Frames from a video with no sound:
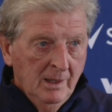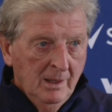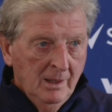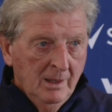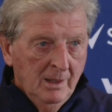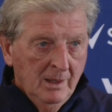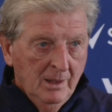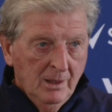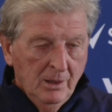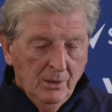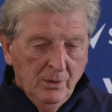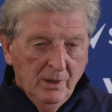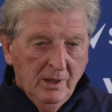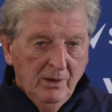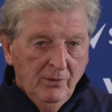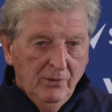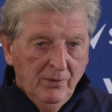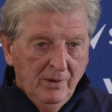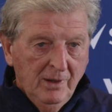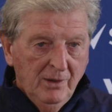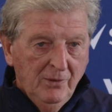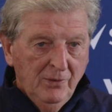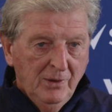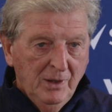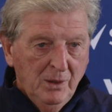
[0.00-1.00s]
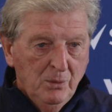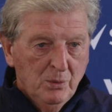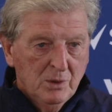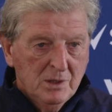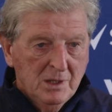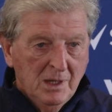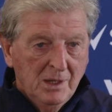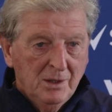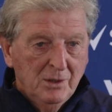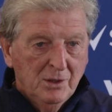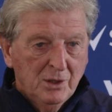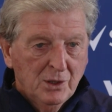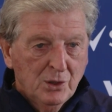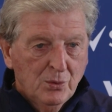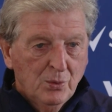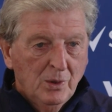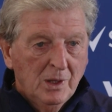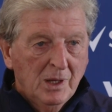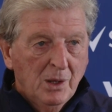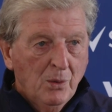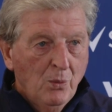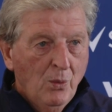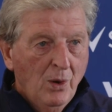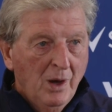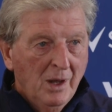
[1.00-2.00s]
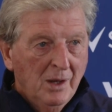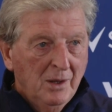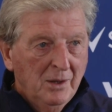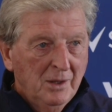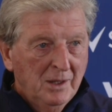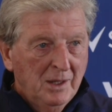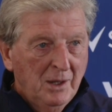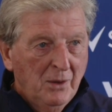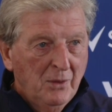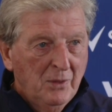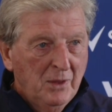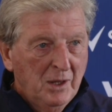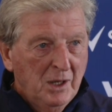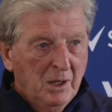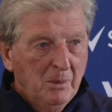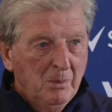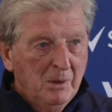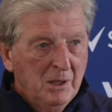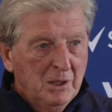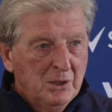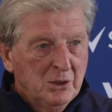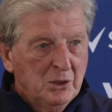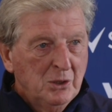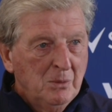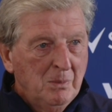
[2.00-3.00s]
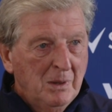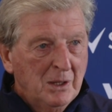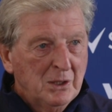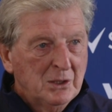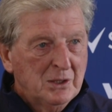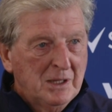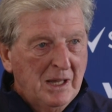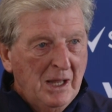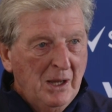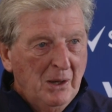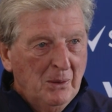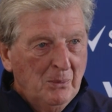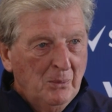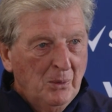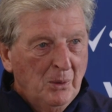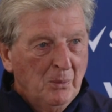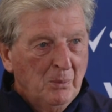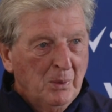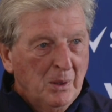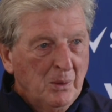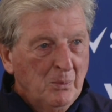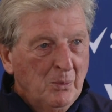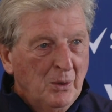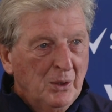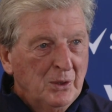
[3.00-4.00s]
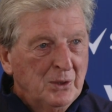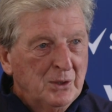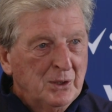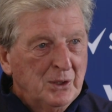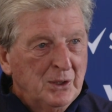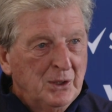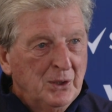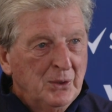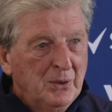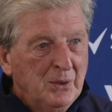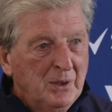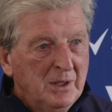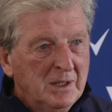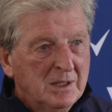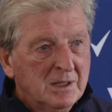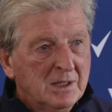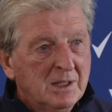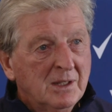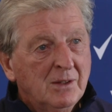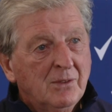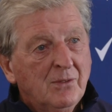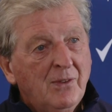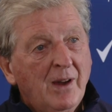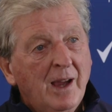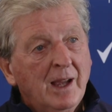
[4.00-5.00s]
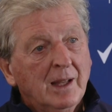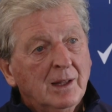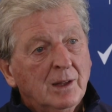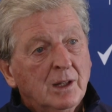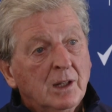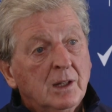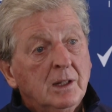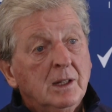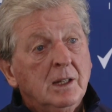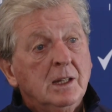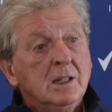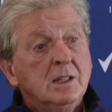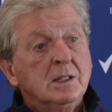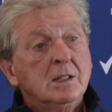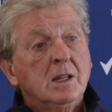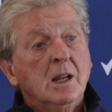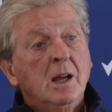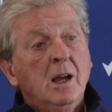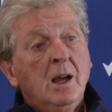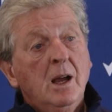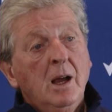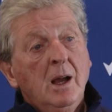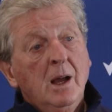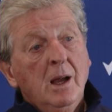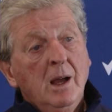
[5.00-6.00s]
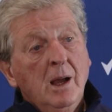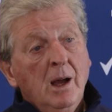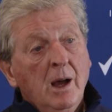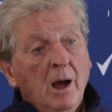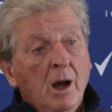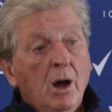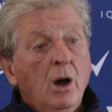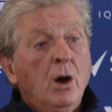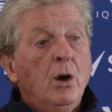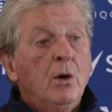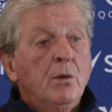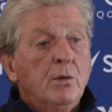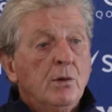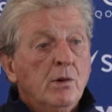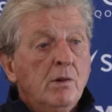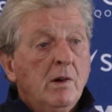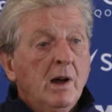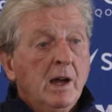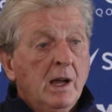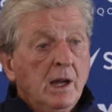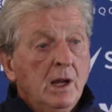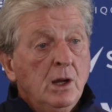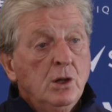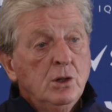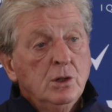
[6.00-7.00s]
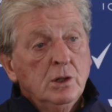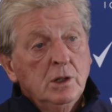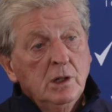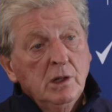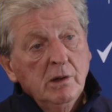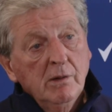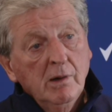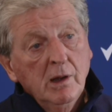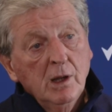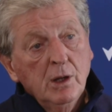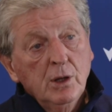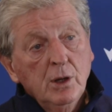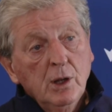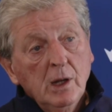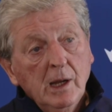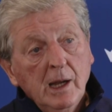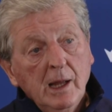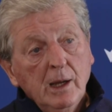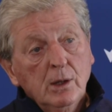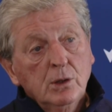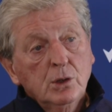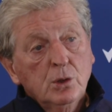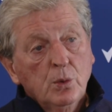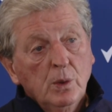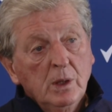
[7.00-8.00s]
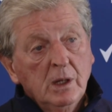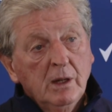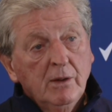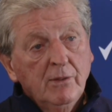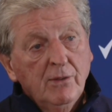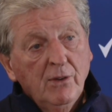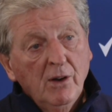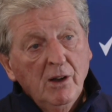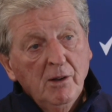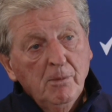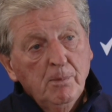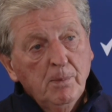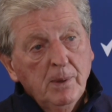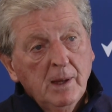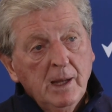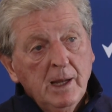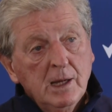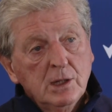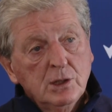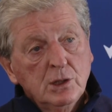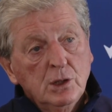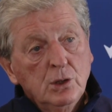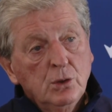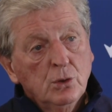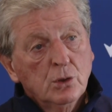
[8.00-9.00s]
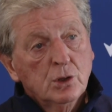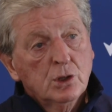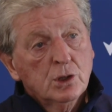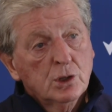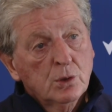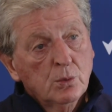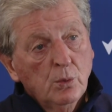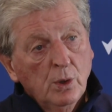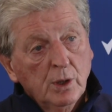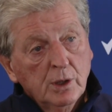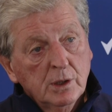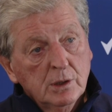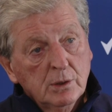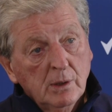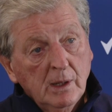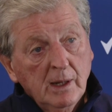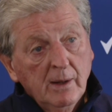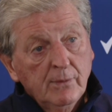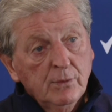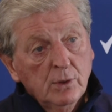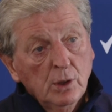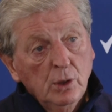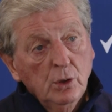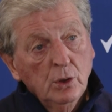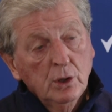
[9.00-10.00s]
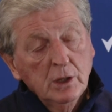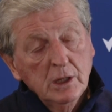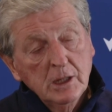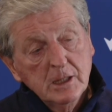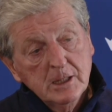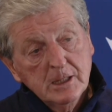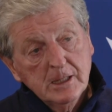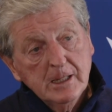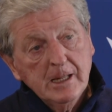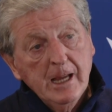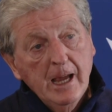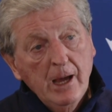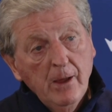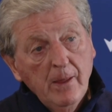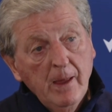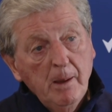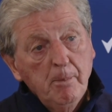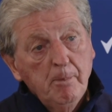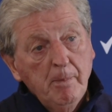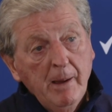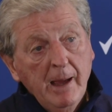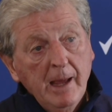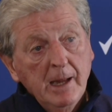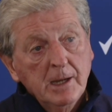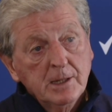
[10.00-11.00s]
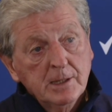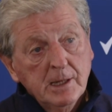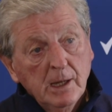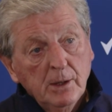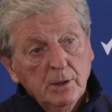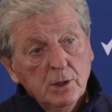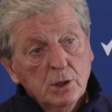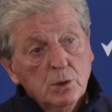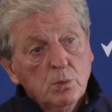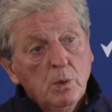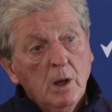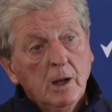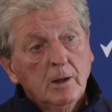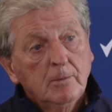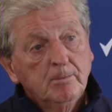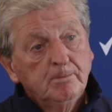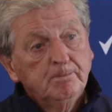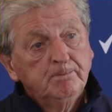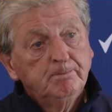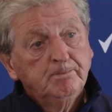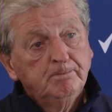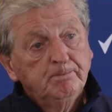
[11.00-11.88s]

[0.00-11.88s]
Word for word: you know, if if he was under twenty-one, I don't think there'd be too much doubt what we want to do. It's the fact that he's overage, and you're only allowed twenty-five players in your squad, so I'll have to look and see how that pans out as well.